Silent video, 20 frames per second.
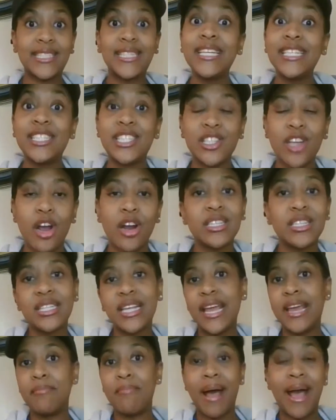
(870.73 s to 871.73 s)
seed starts
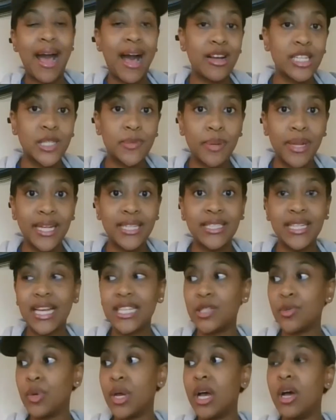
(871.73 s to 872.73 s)
and my houseplants
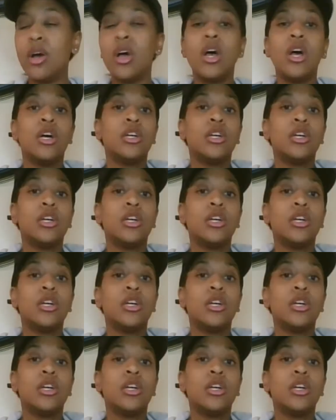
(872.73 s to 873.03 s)
as well.